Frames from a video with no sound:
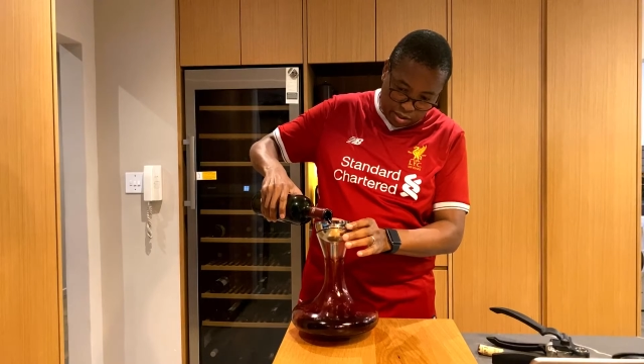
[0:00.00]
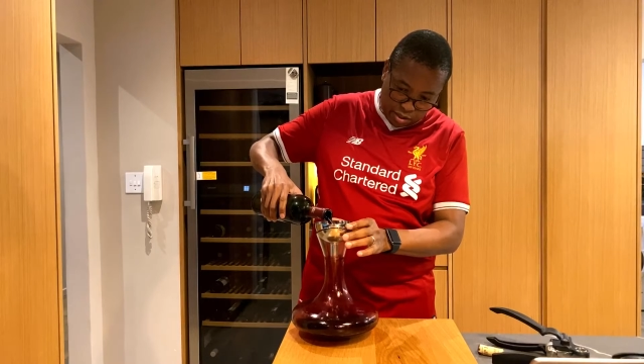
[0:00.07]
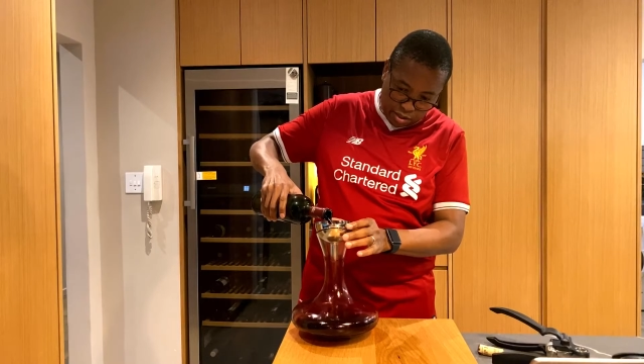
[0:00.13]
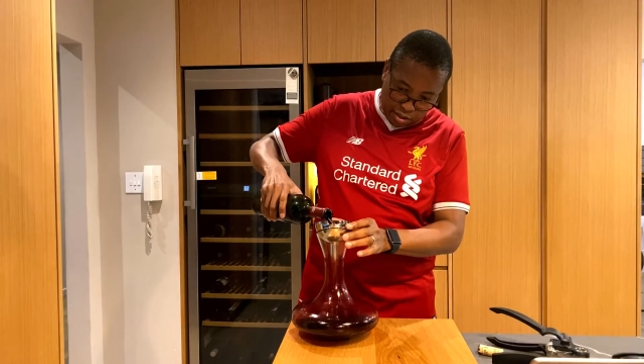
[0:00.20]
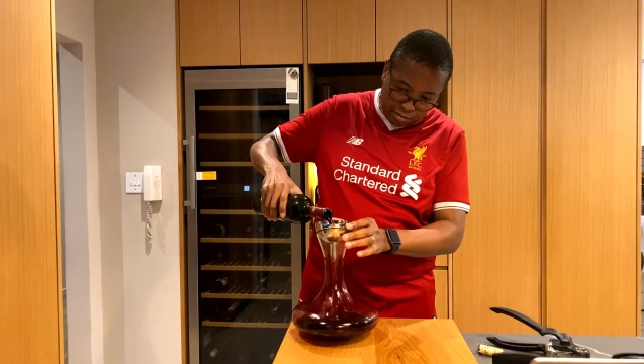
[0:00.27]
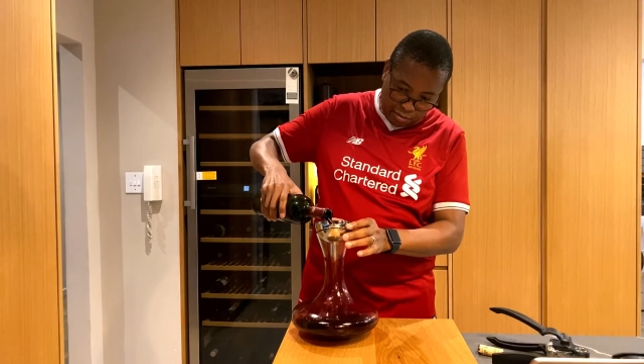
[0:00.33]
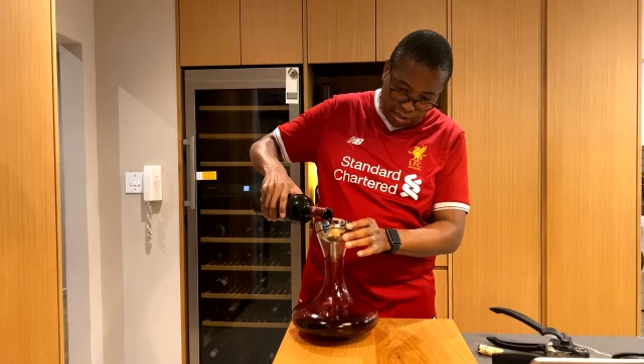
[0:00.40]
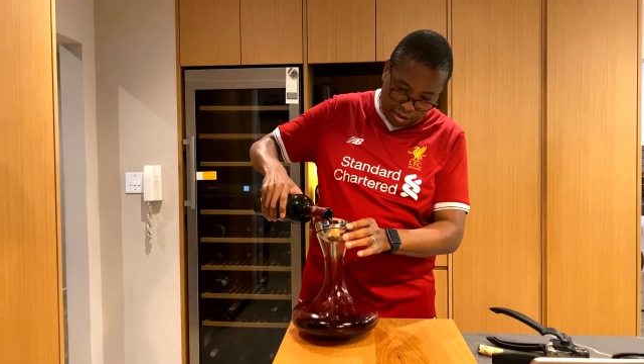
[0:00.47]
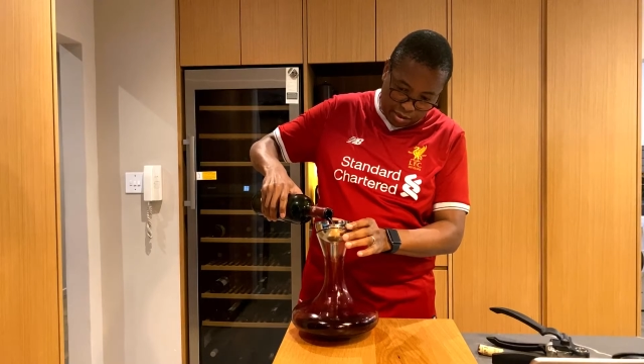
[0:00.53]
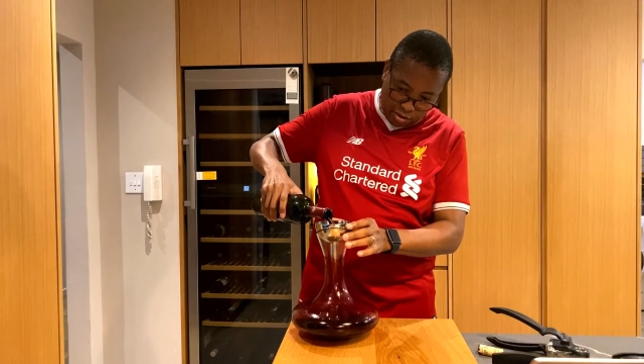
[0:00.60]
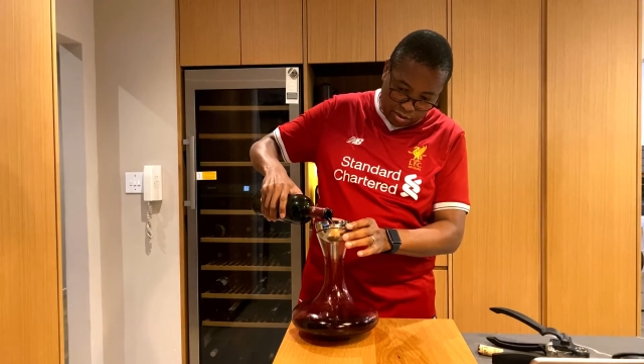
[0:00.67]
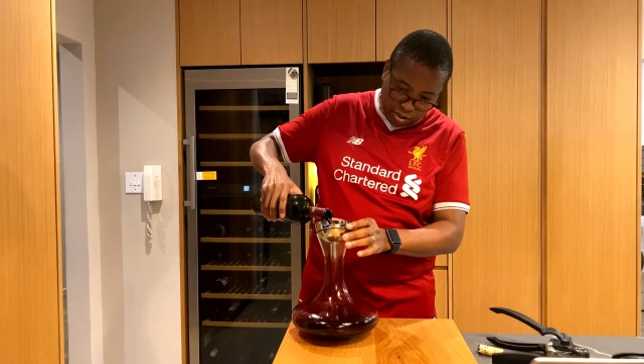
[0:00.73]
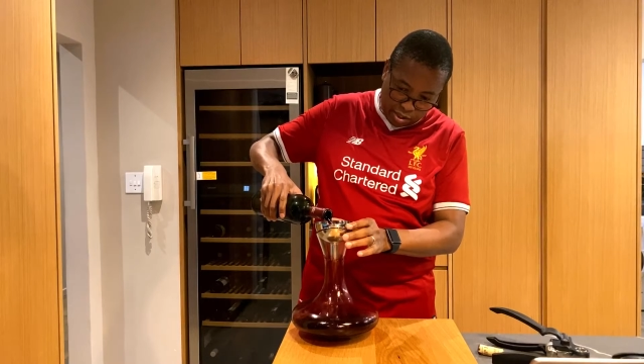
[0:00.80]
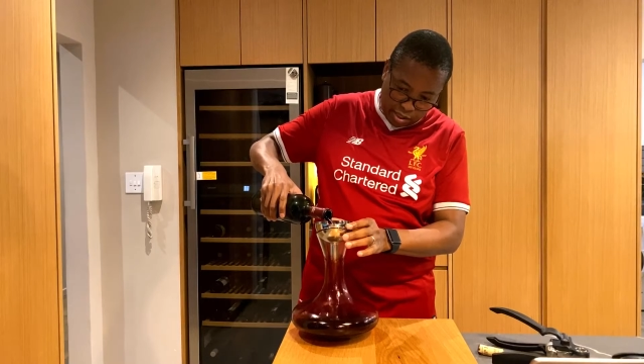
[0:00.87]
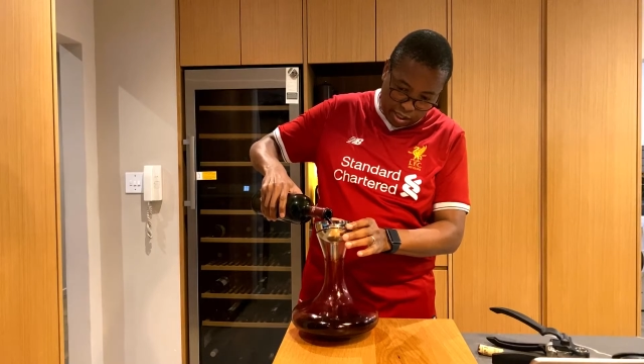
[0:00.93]
just about the
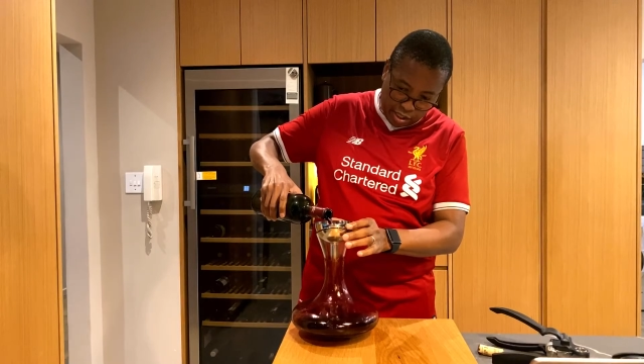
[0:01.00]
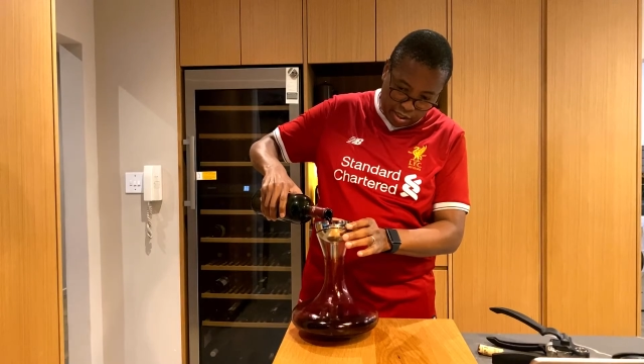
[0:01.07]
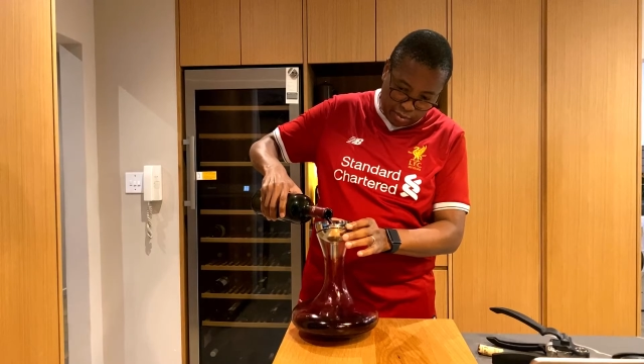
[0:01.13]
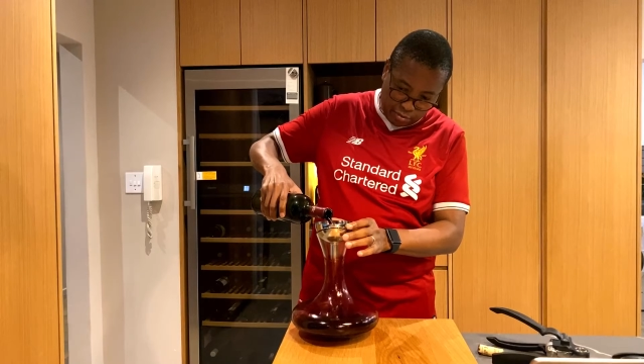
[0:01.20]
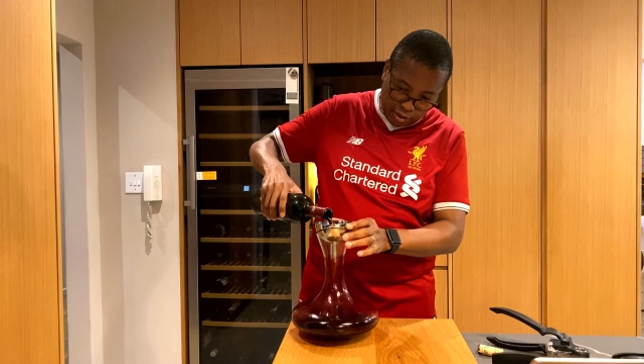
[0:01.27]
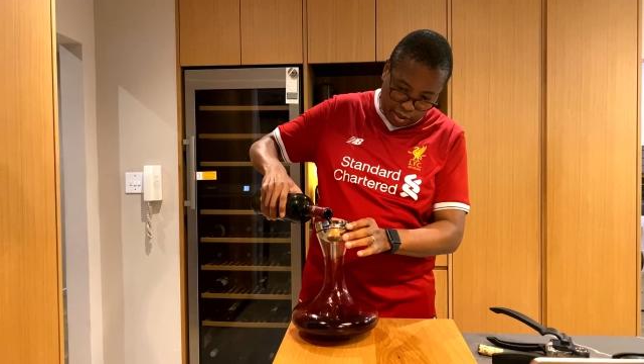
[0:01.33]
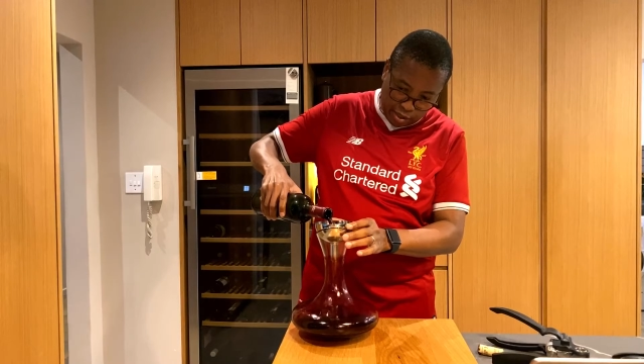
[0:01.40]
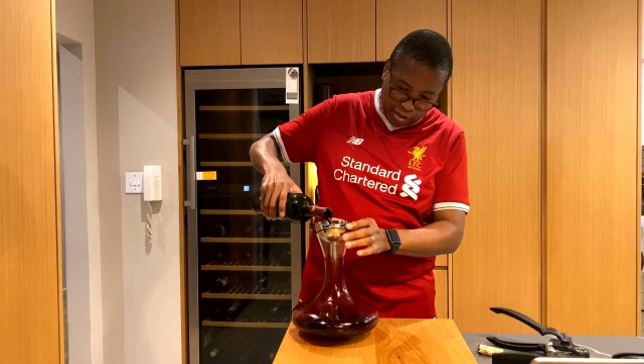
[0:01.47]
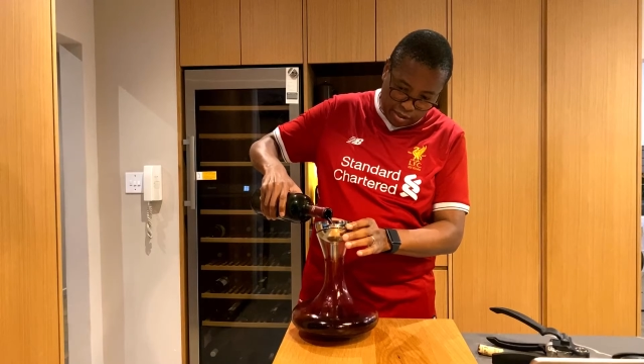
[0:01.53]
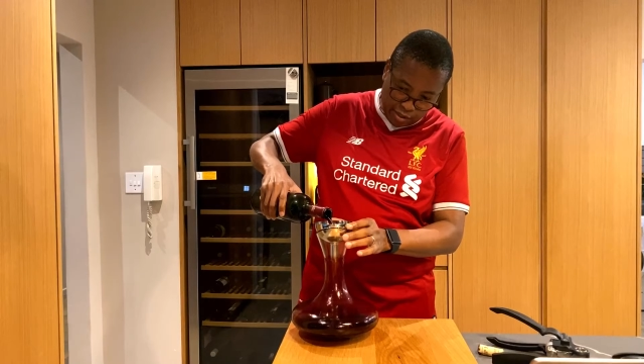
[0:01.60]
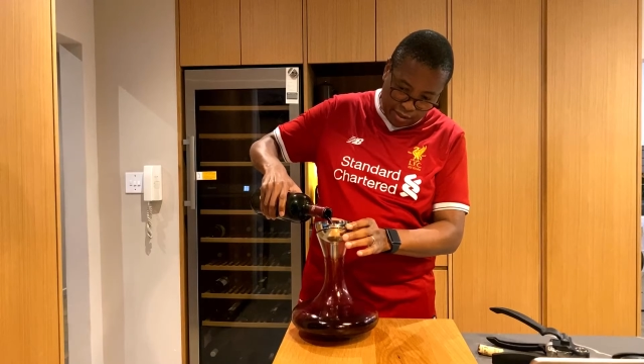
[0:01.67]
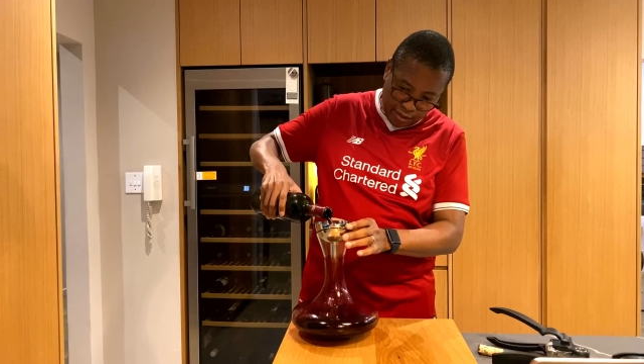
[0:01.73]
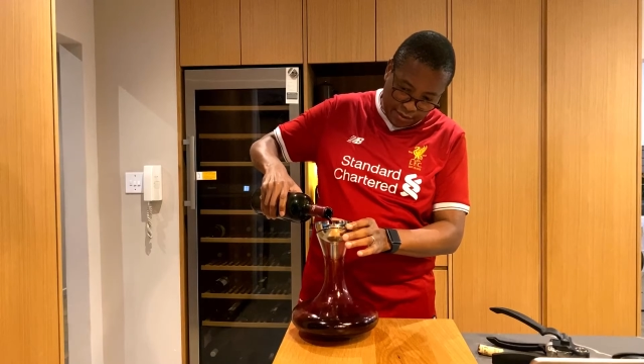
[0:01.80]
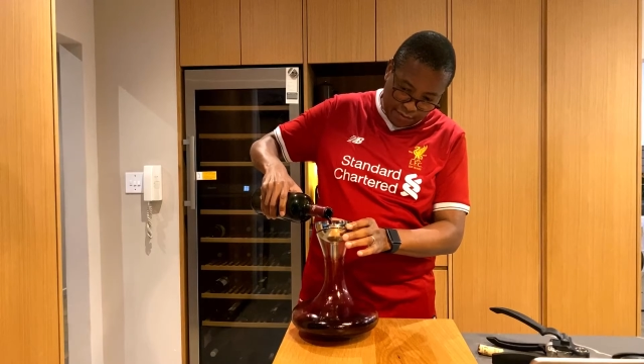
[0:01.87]
oxidation, because